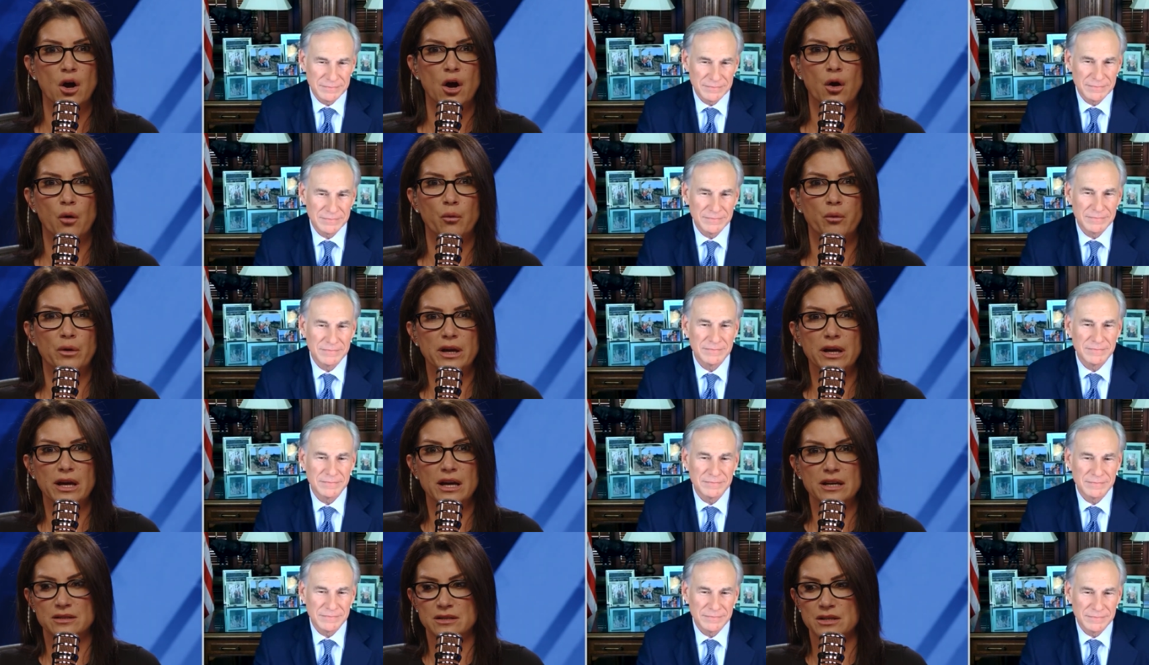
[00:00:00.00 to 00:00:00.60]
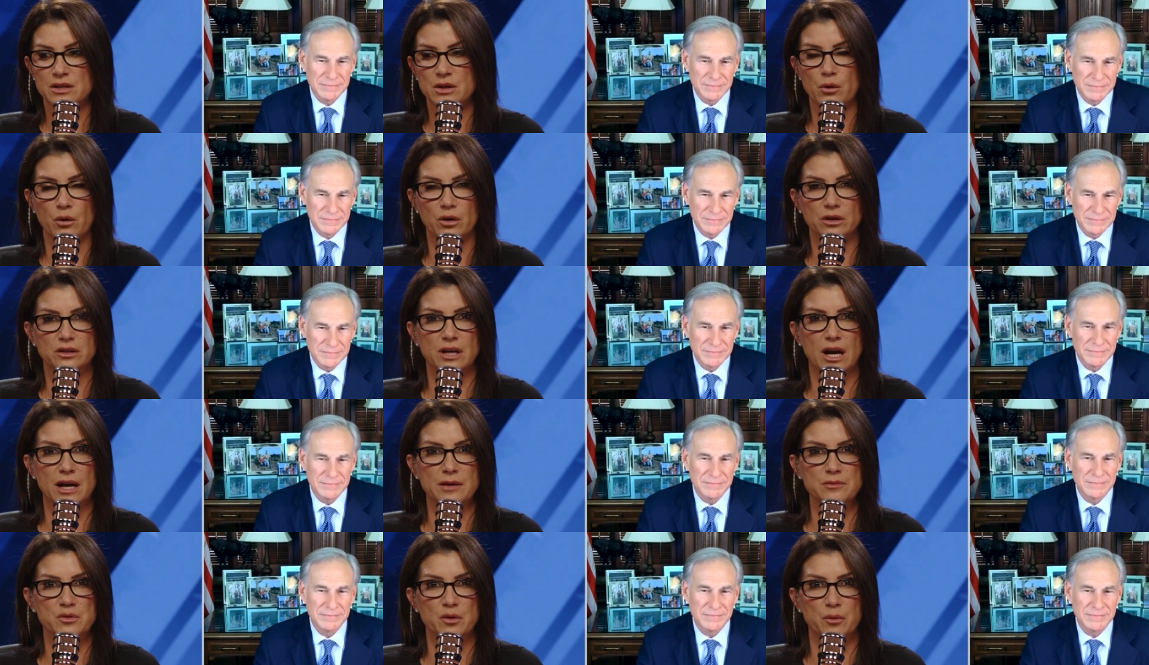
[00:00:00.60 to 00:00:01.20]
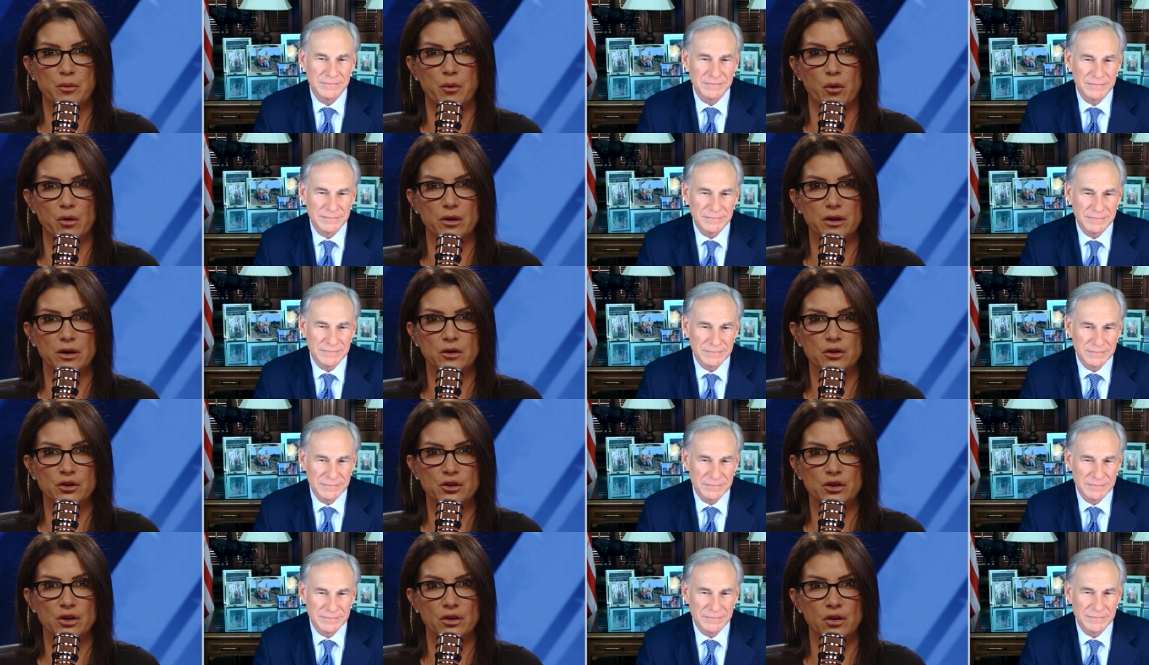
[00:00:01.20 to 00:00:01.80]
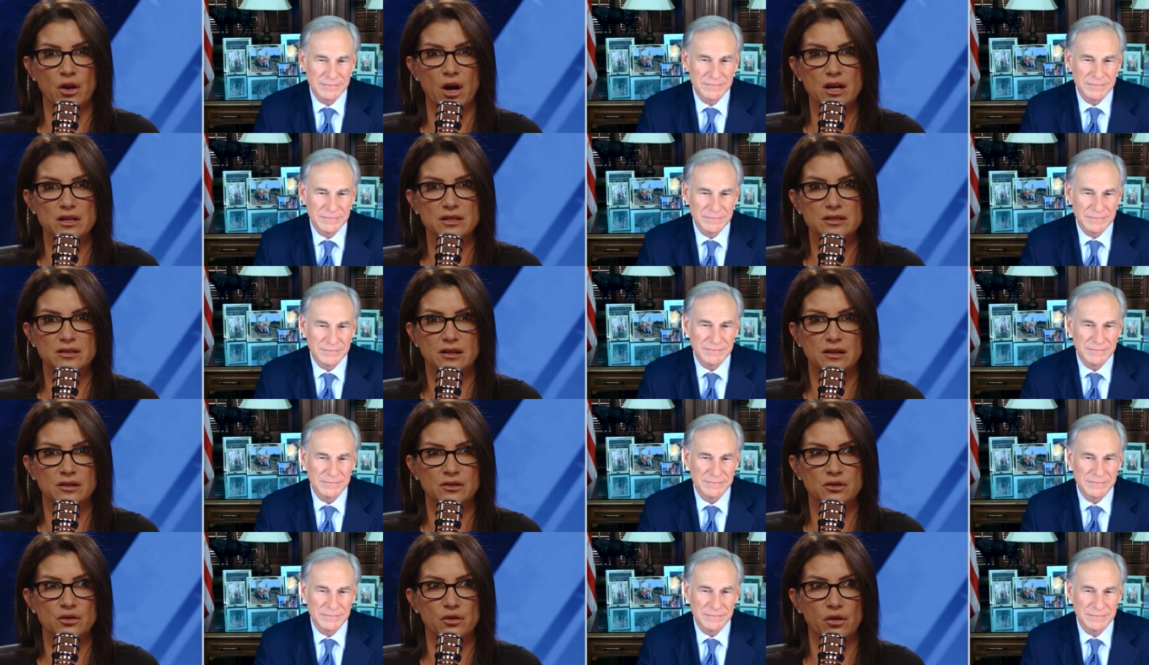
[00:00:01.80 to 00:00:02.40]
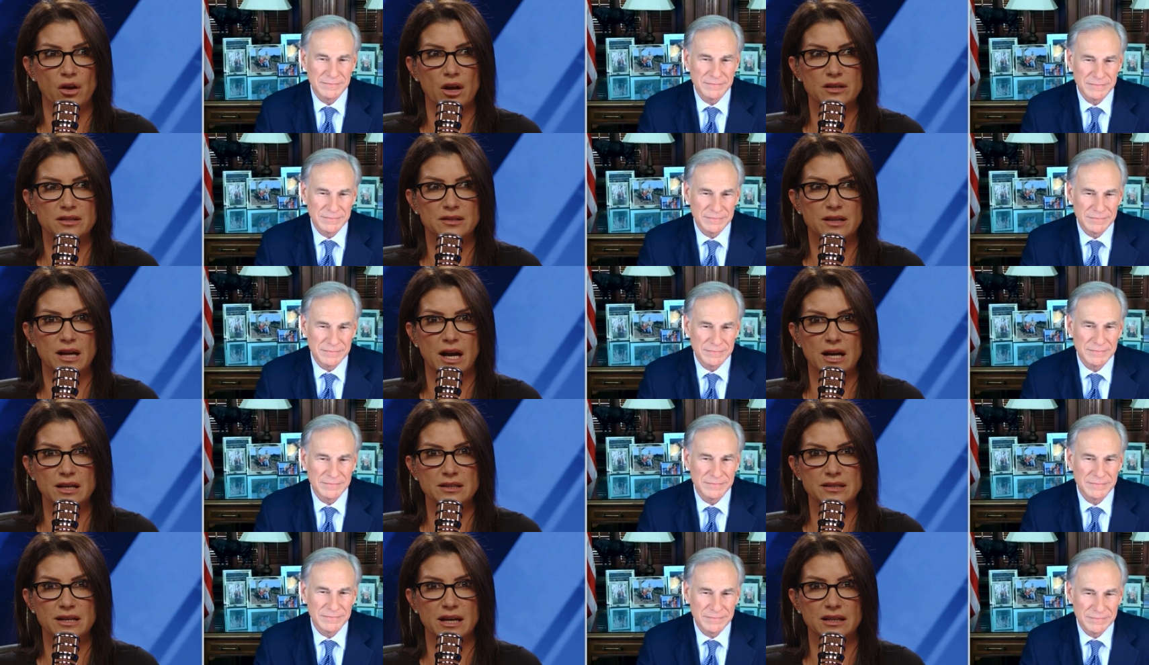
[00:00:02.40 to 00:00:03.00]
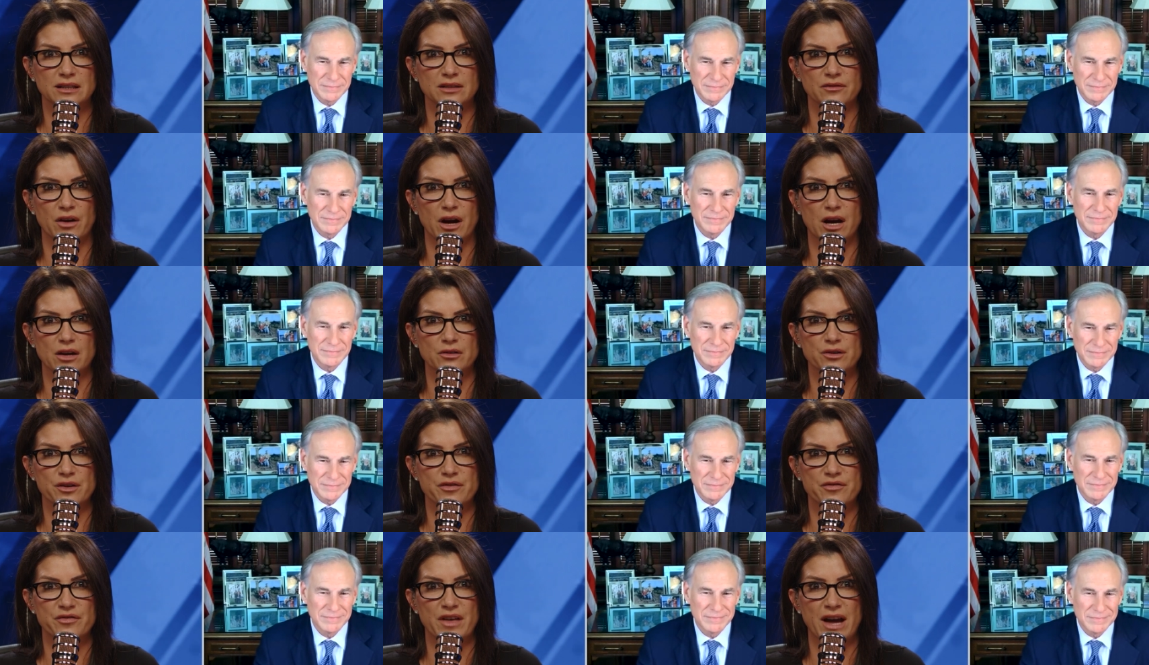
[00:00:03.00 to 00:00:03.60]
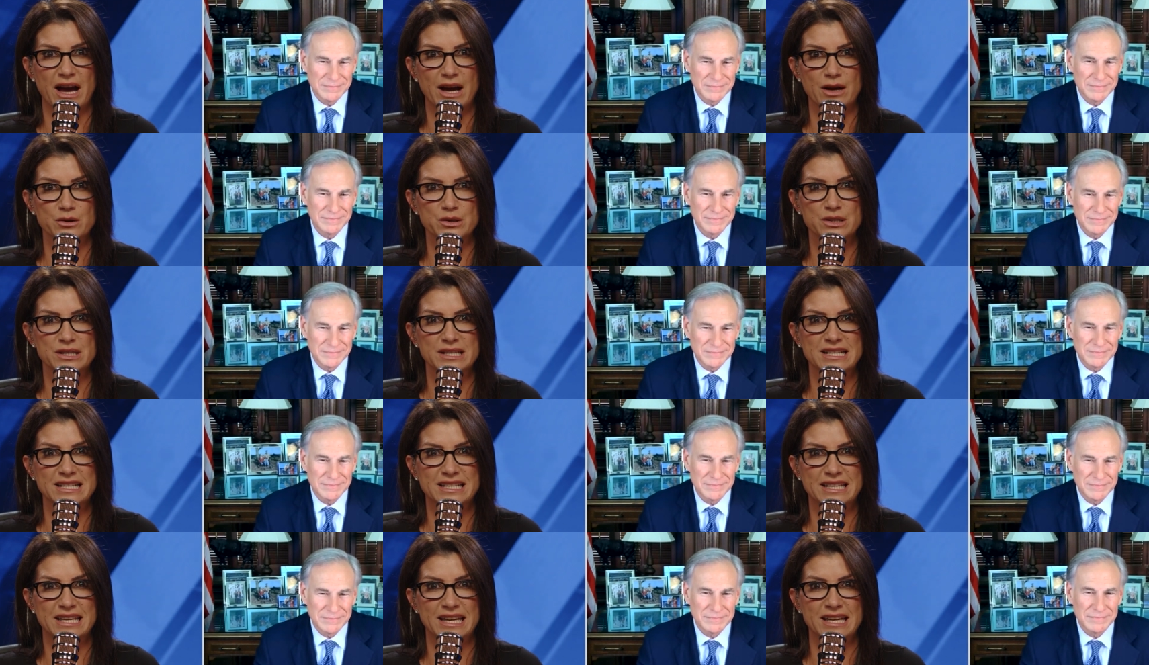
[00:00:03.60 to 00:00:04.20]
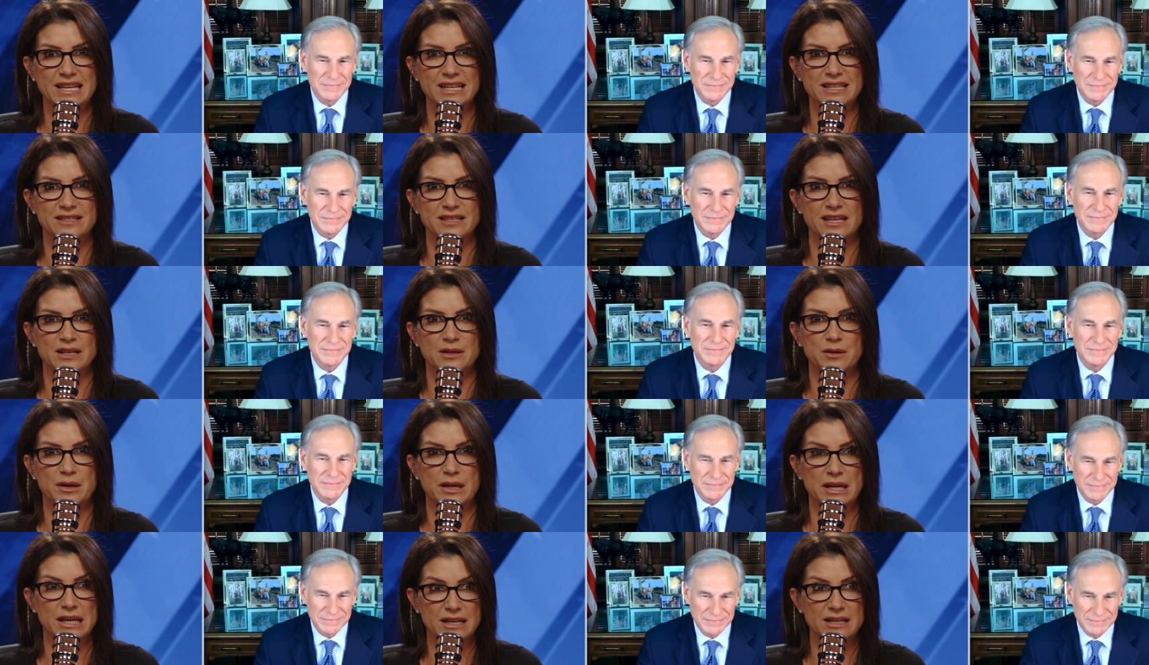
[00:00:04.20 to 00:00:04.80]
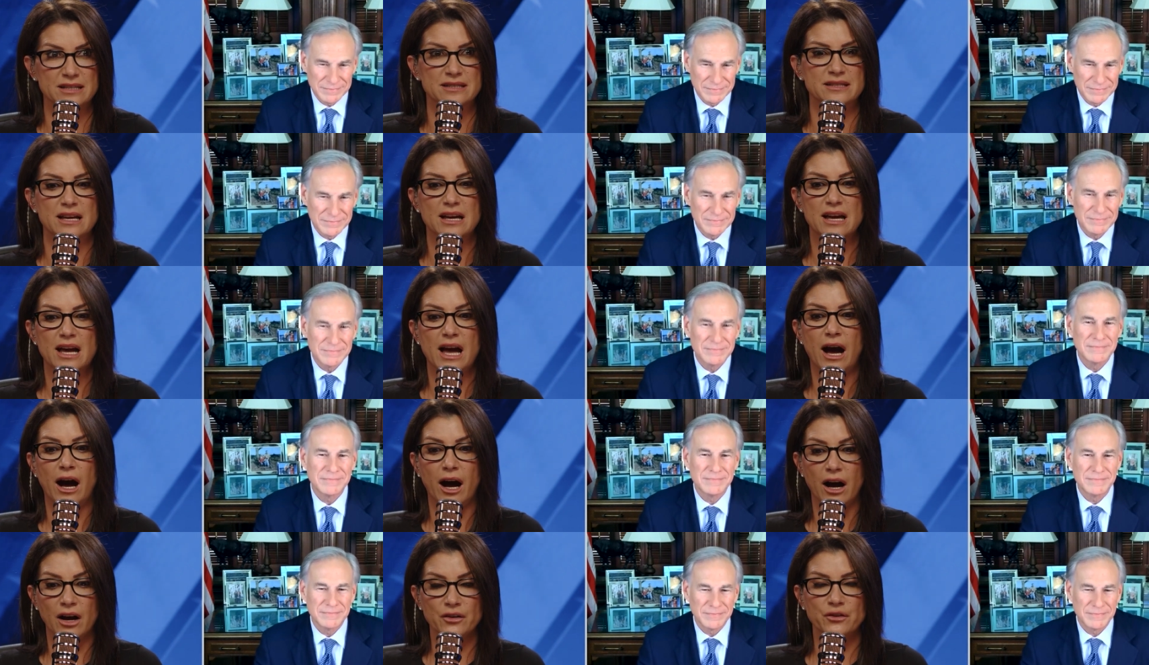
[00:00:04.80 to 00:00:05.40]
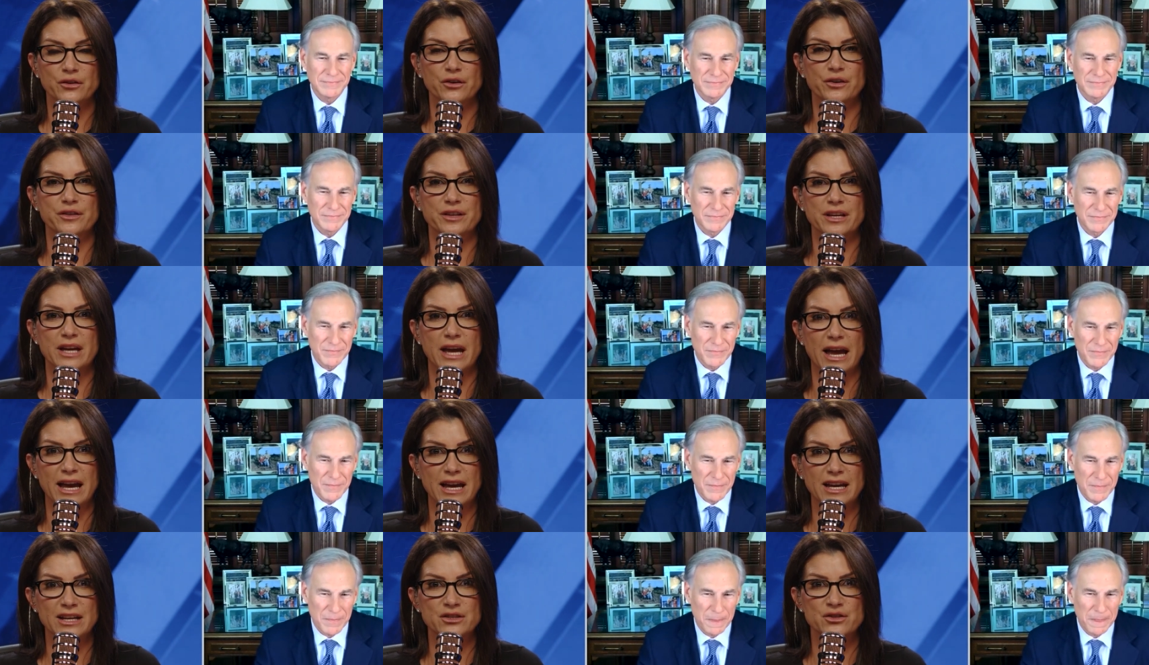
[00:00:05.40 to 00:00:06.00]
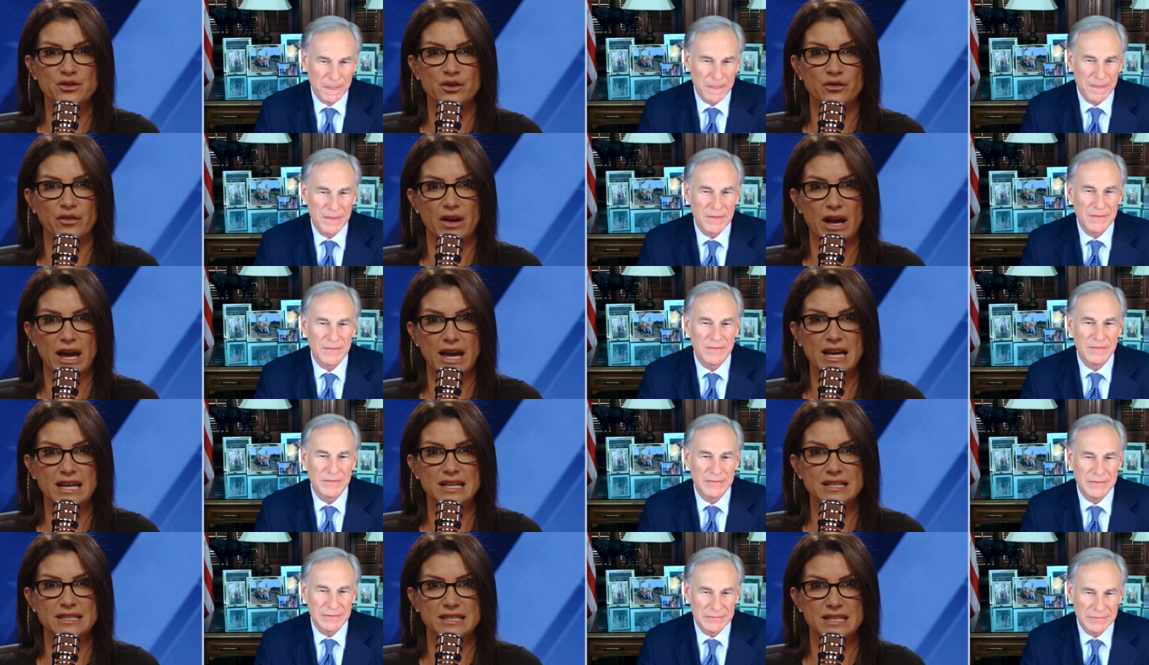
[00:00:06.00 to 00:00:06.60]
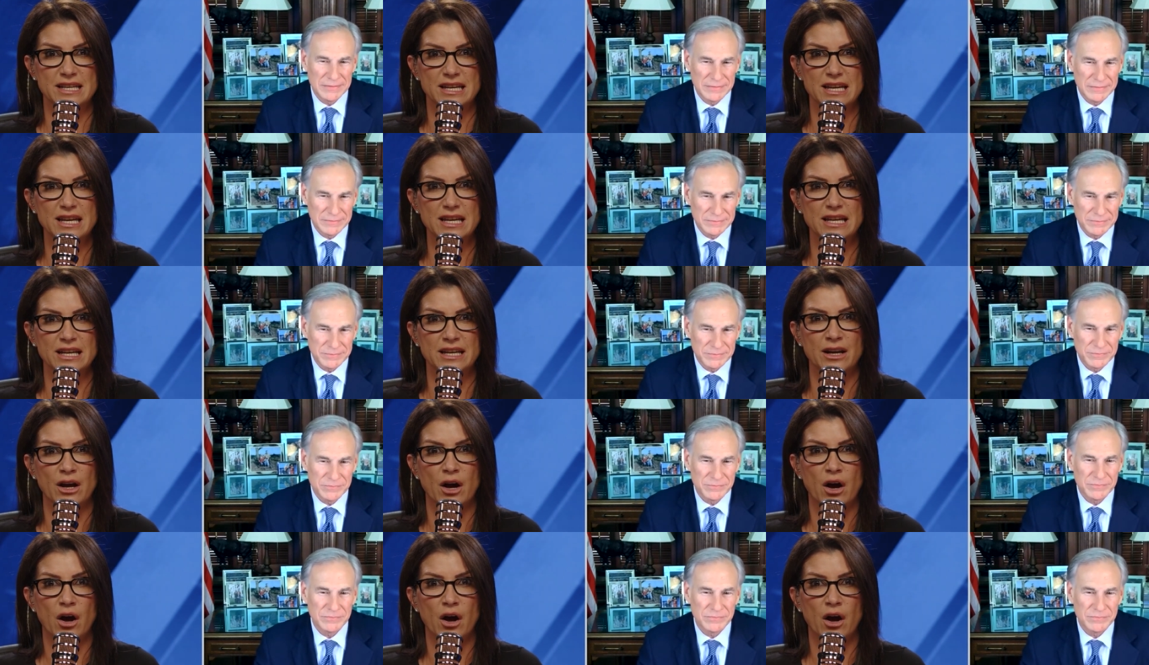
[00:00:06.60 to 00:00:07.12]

Speaker 1: we, as the New York Times reported, you lost contact of 100,000 kids, like kids under the age of 18.